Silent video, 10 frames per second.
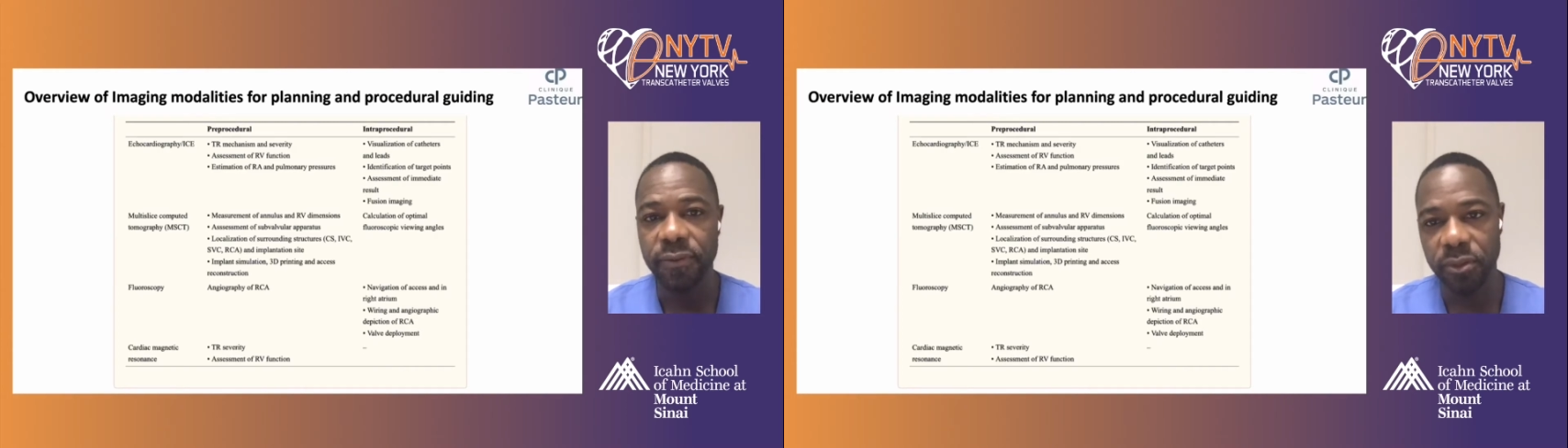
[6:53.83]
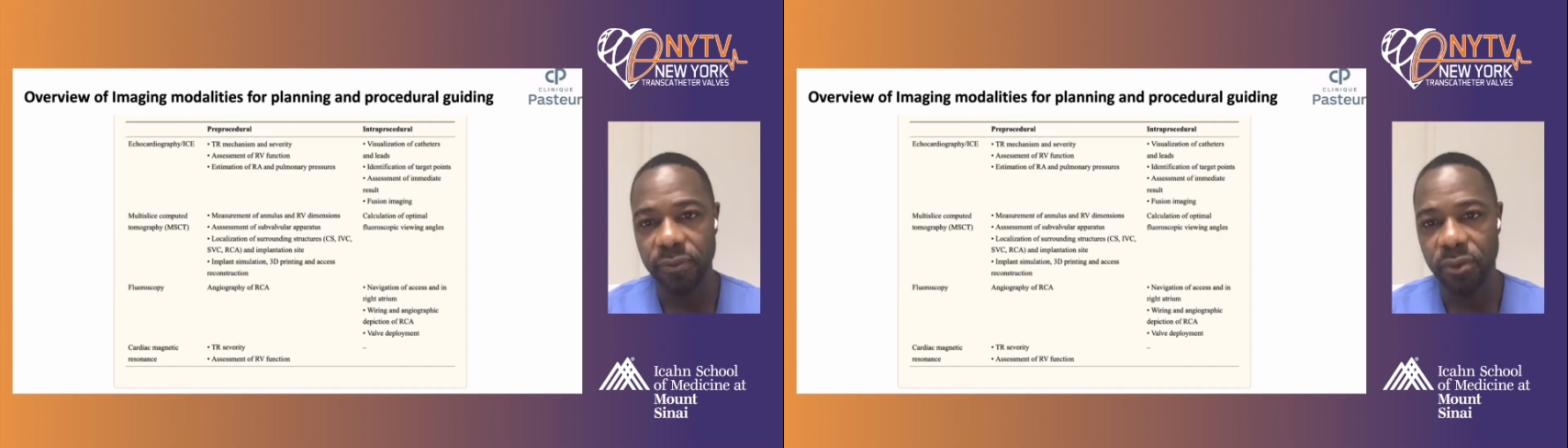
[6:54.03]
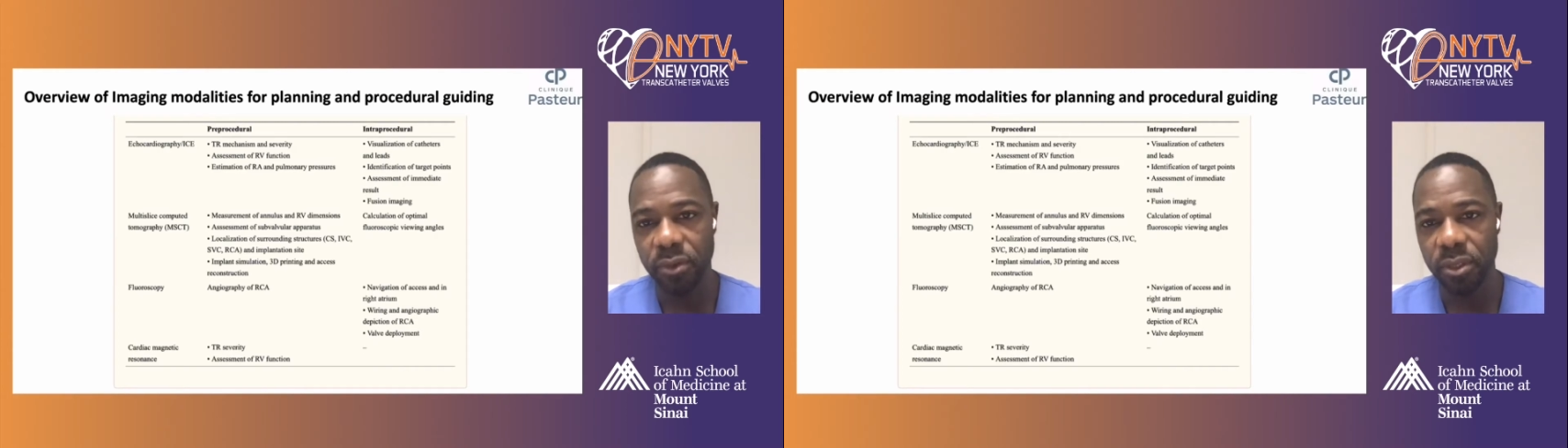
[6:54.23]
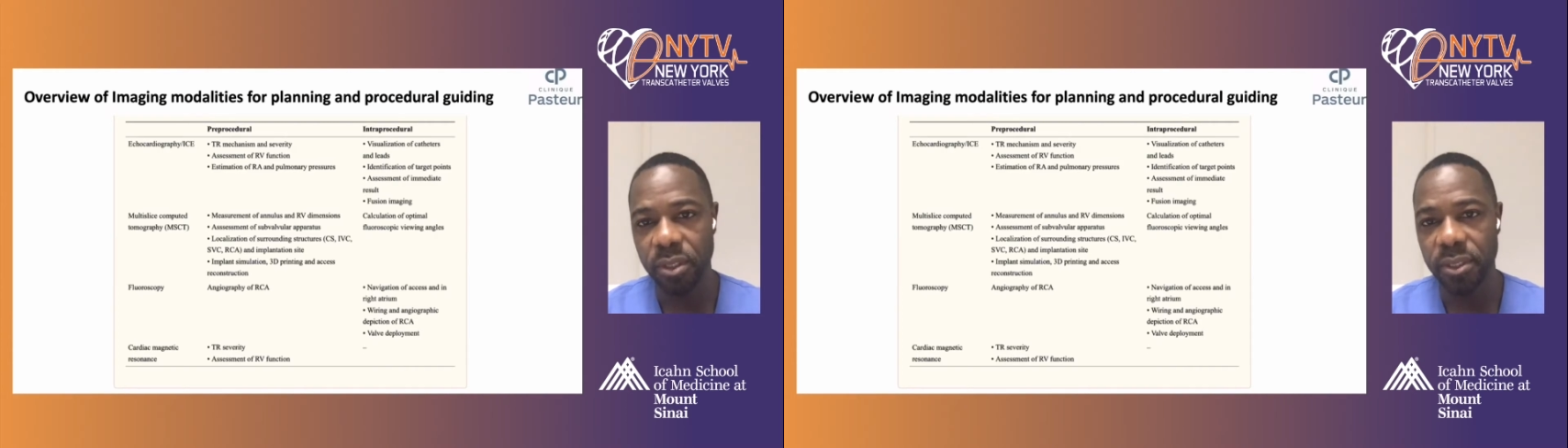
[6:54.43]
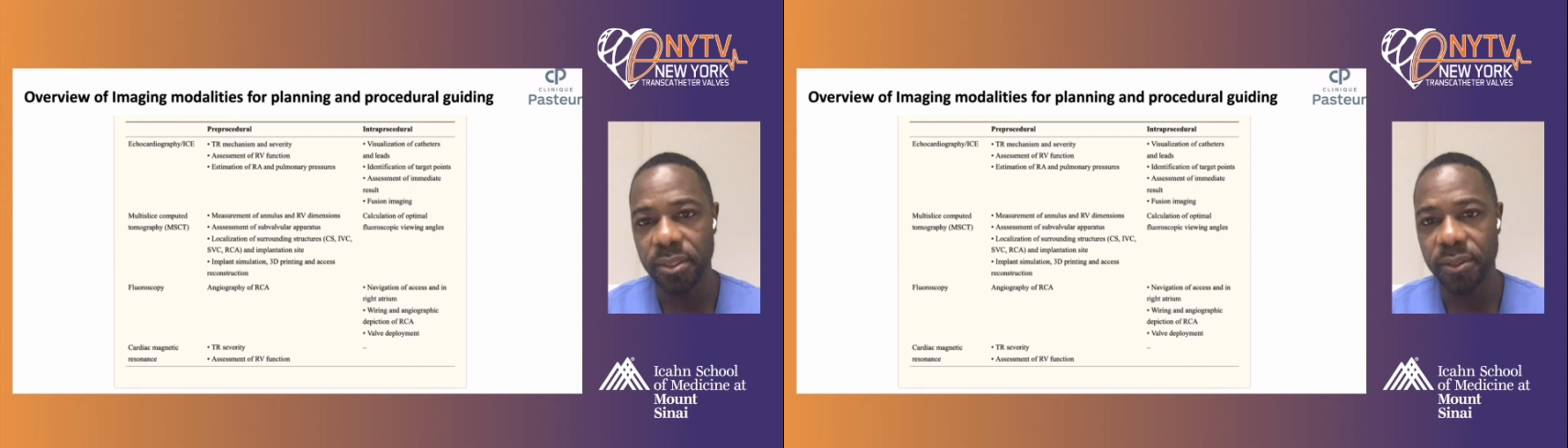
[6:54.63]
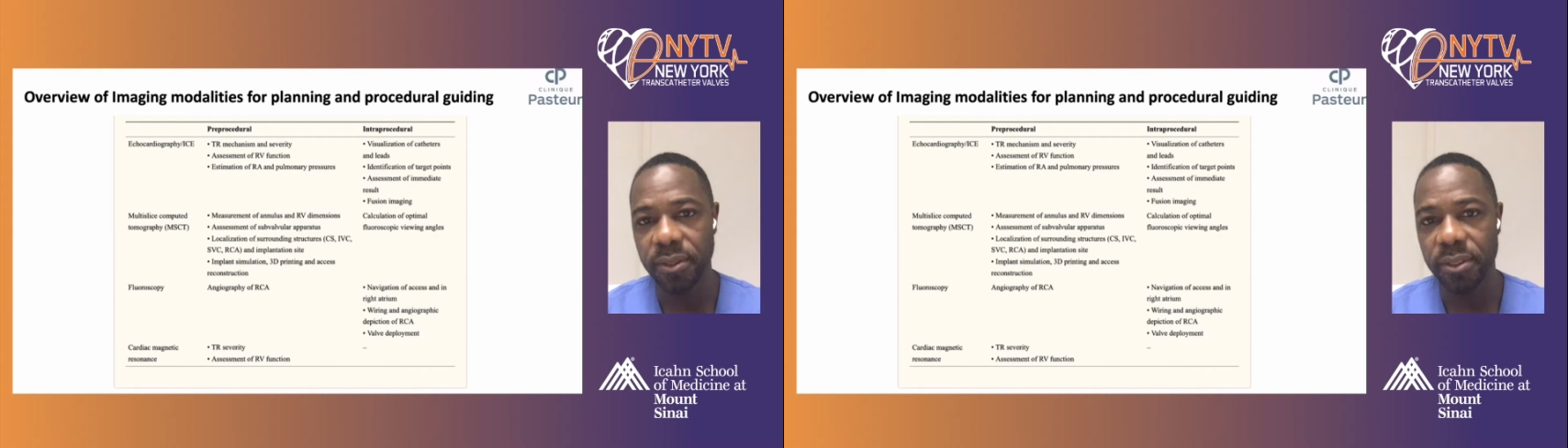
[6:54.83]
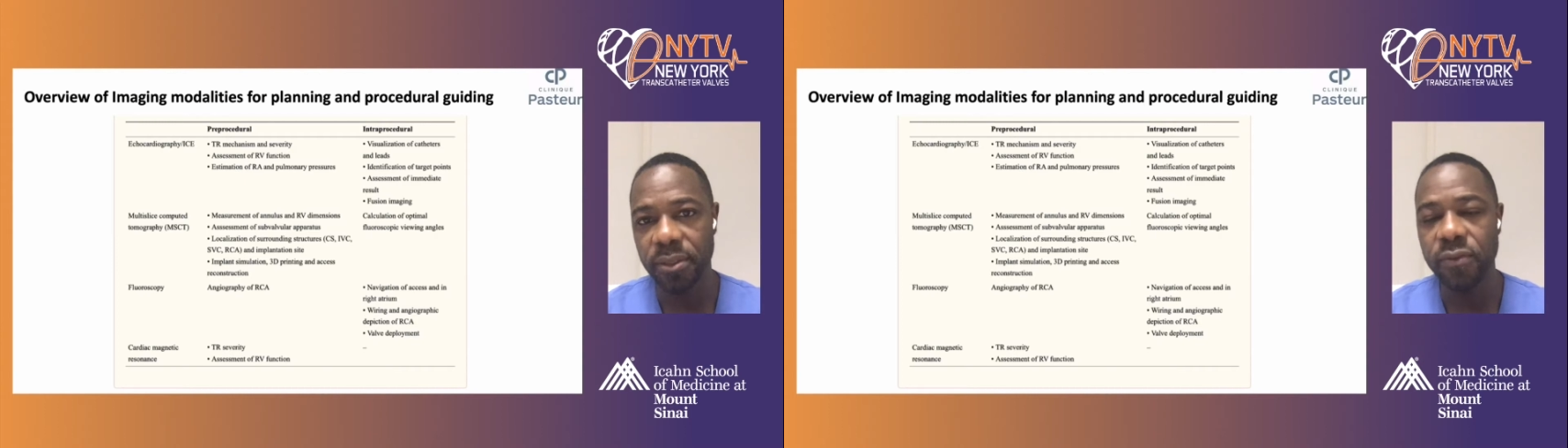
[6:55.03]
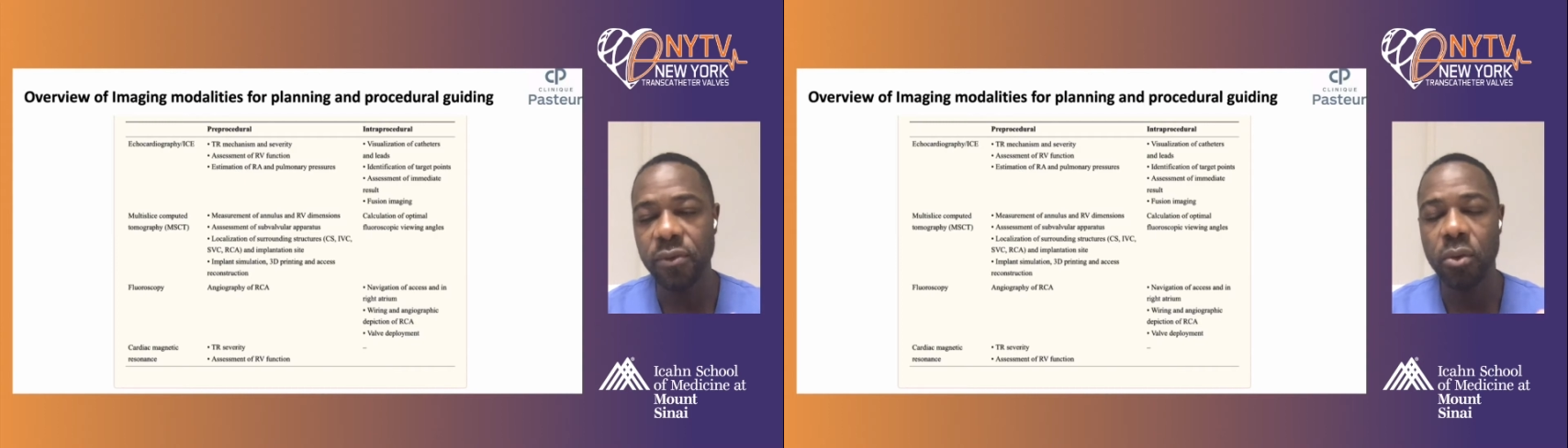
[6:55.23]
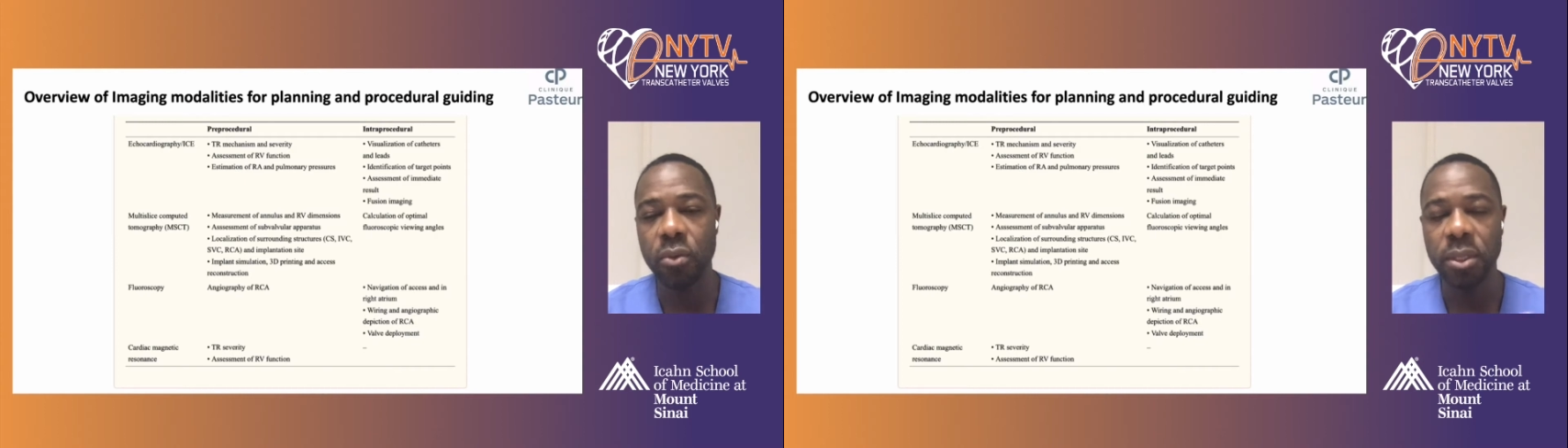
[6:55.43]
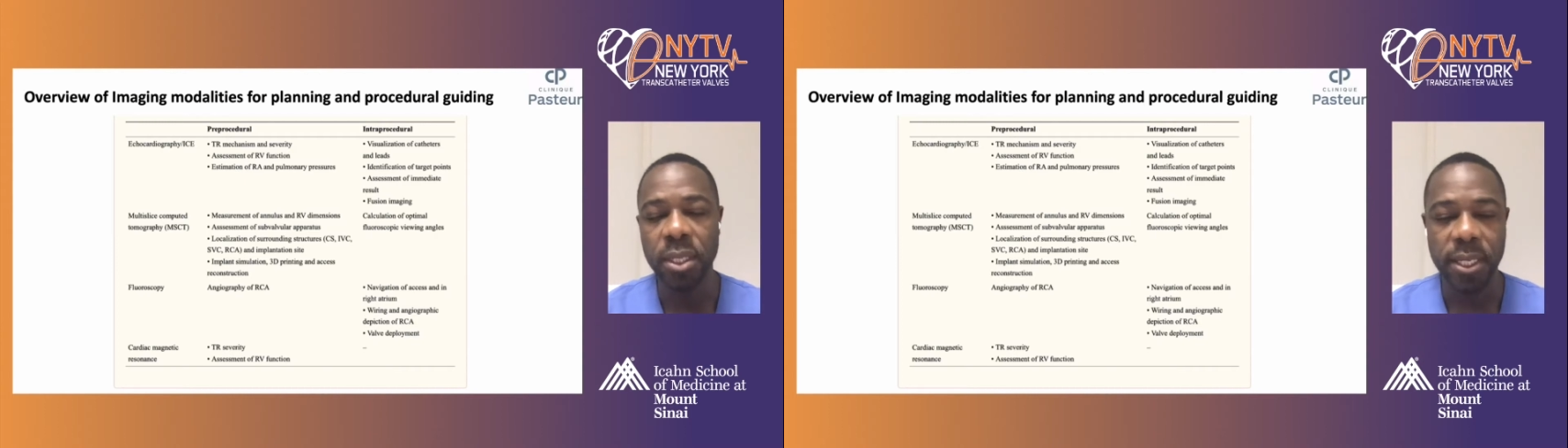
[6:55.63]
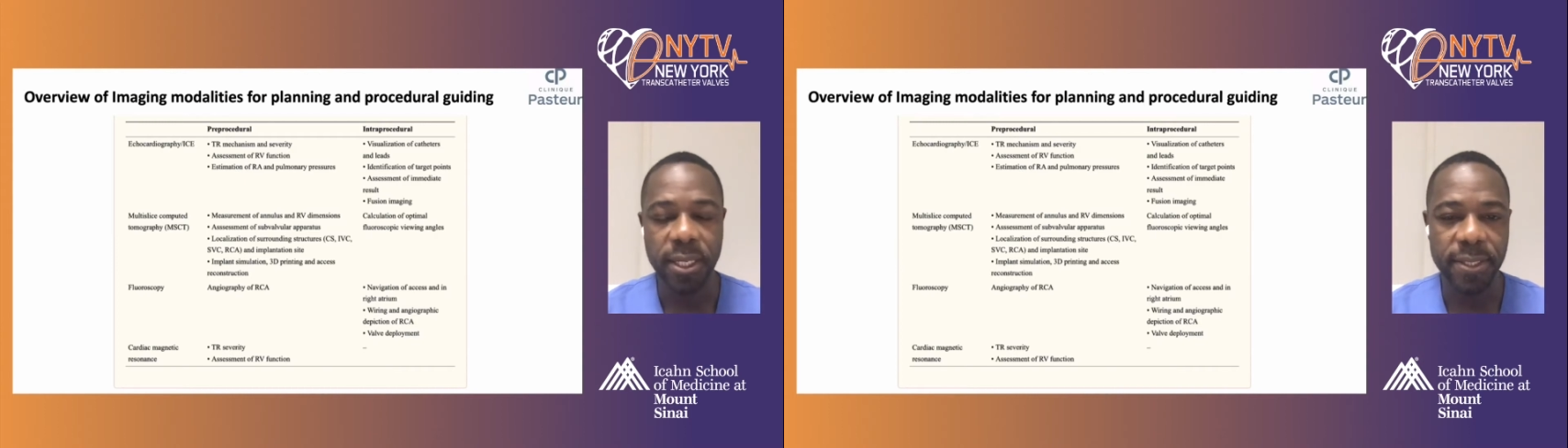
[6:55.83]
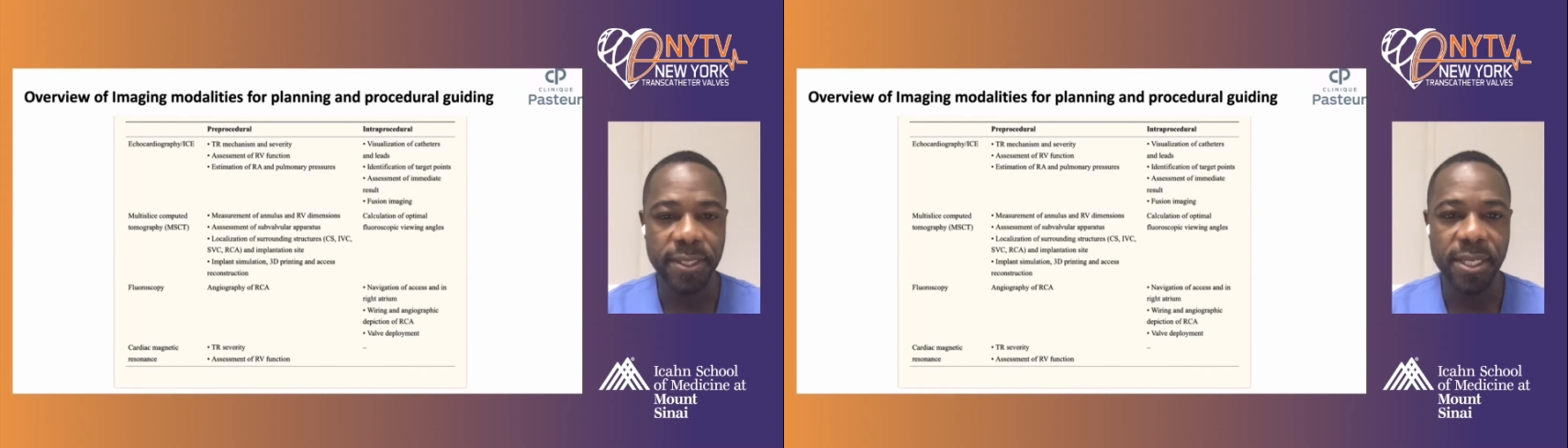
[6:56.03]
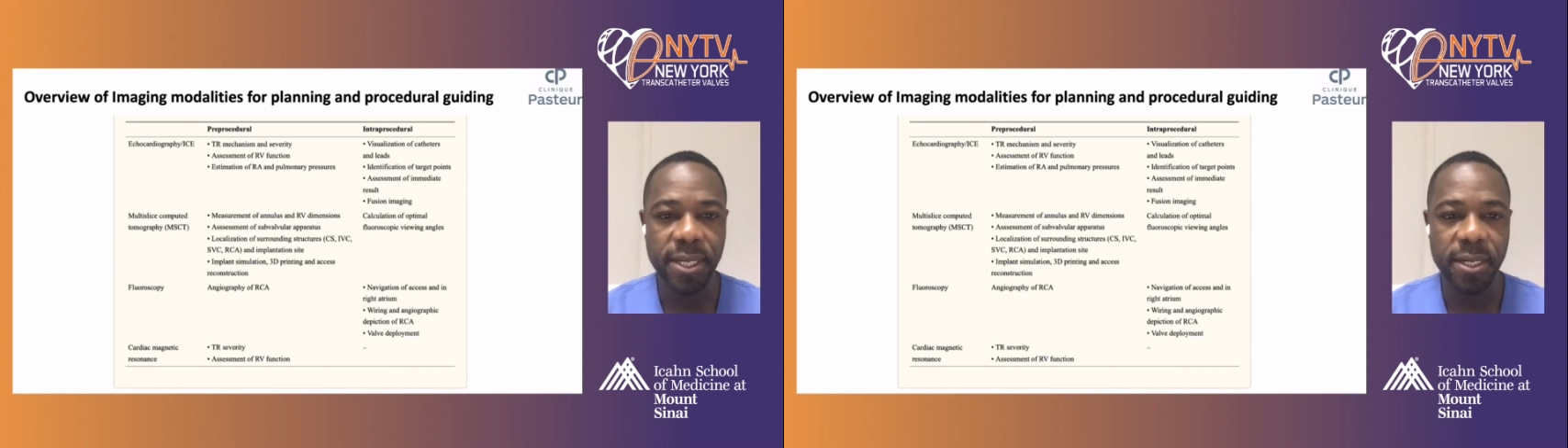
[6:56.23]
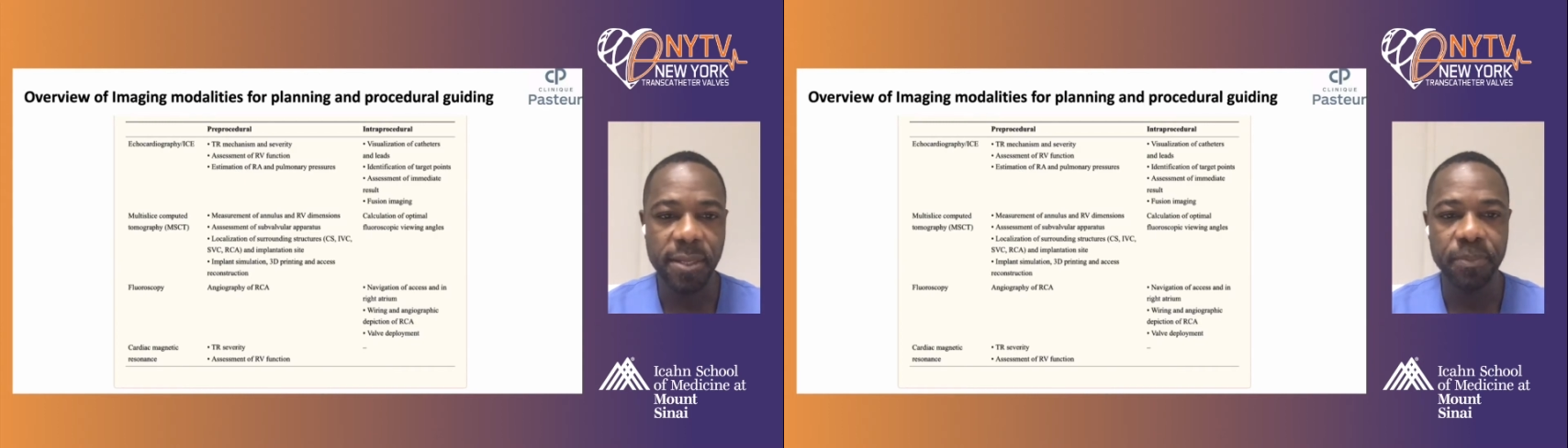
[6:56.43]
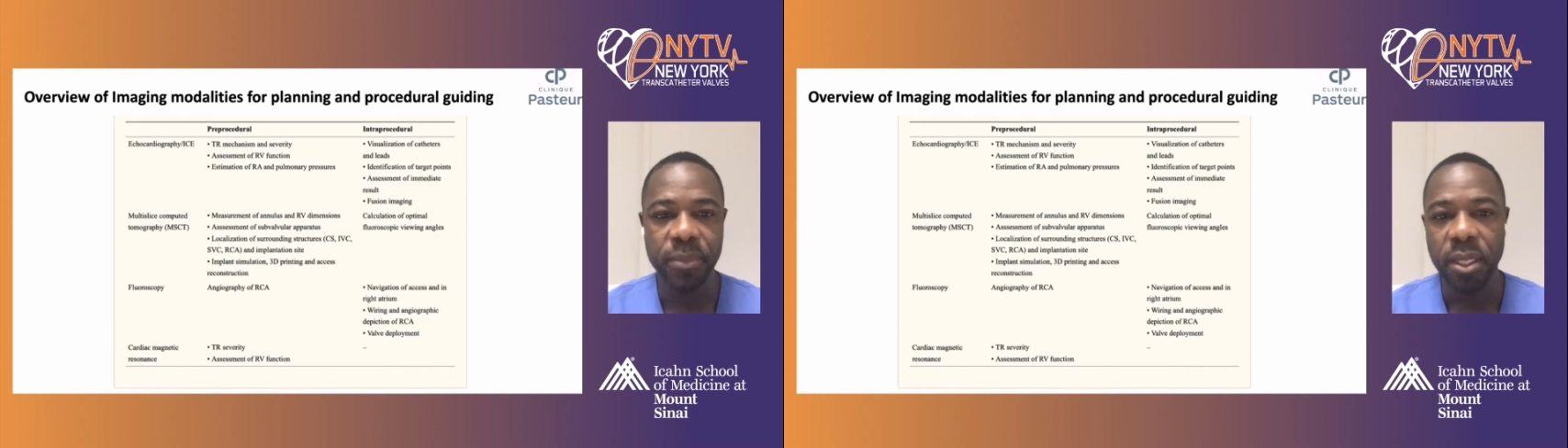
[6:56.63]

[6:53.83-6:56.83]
for the fluoro C-arm.